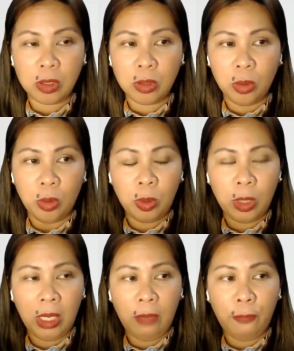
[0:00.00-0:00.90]
So
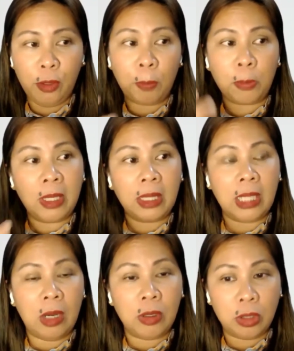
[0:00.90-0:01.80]
if you print
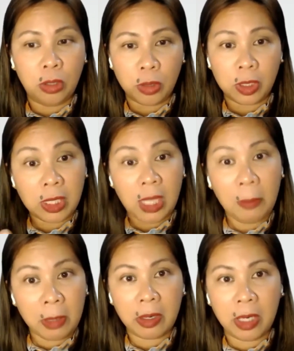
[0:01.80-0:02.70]
out your
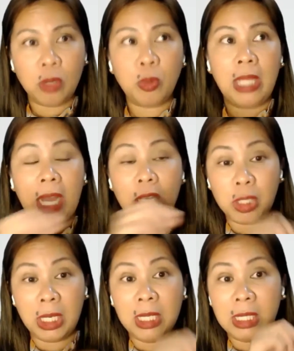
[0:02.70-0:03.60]
summary, you will
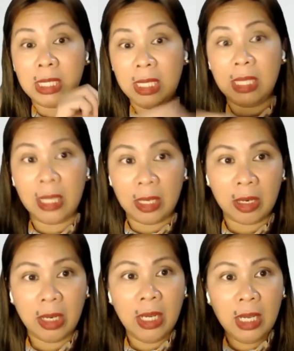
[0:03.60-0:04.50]
actually see
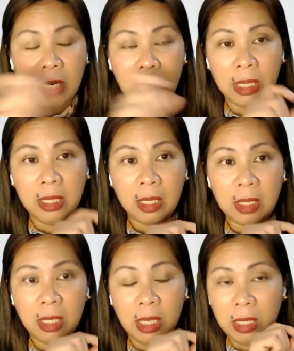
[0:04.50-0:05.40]
there like that
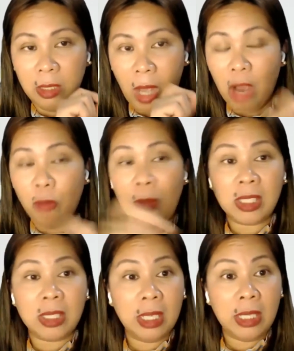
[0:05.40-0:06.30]
how
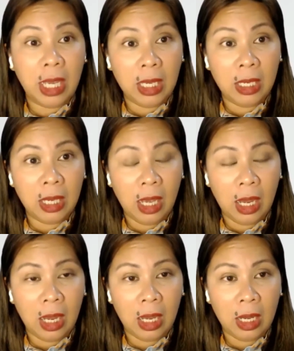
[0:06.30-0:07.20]
much did they
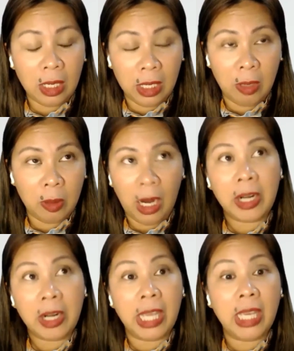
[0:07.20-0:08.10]

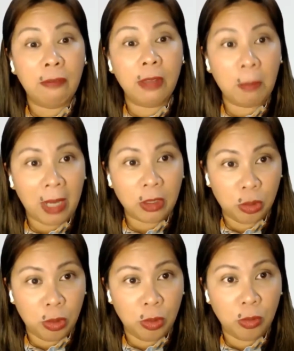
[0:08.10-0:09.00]
are they giving back
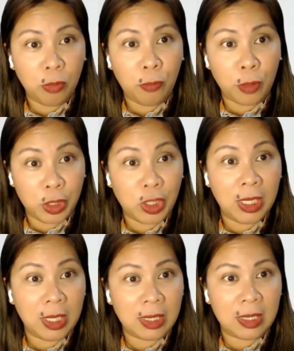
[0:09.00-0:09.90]
to you for
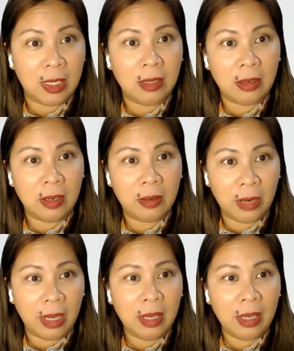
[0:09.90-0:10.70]
GST, right,